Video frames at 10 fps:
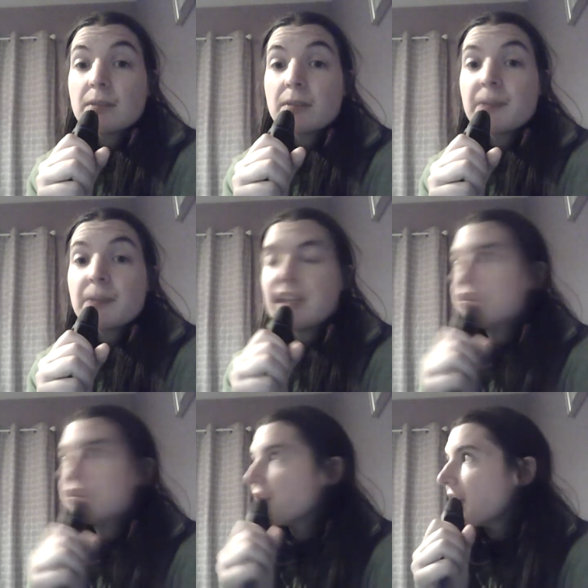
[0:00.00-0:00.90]
But
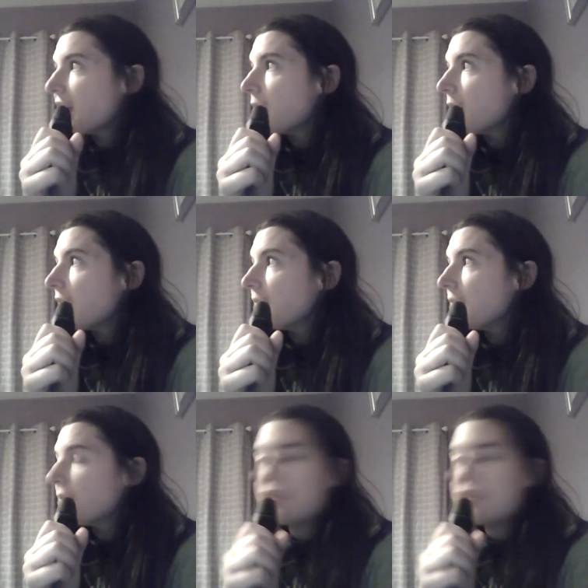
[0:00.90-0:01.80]
it's just ironic
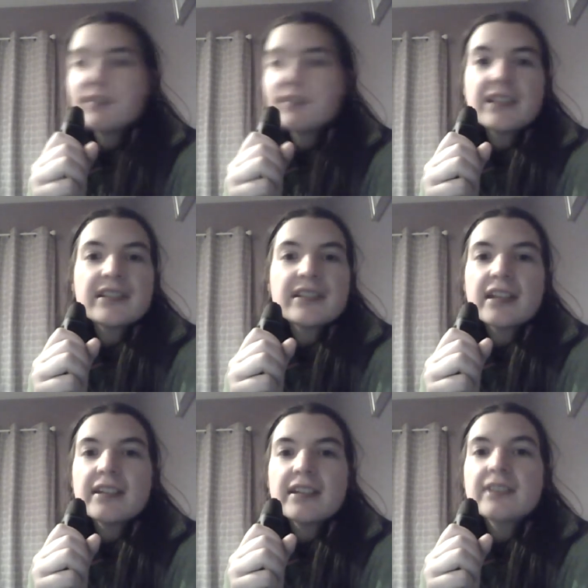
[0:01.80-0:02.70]
because it's
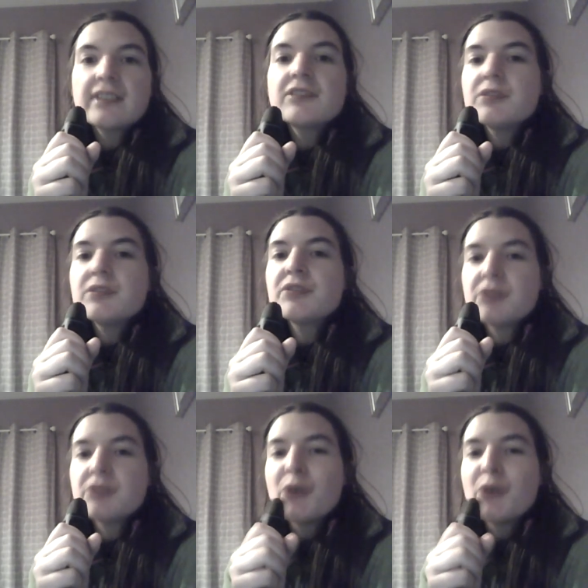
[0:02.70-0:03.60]
like there's
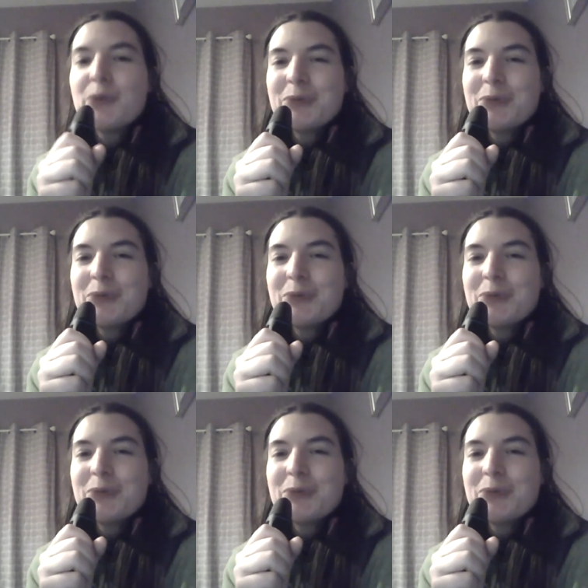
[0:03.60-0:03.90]
so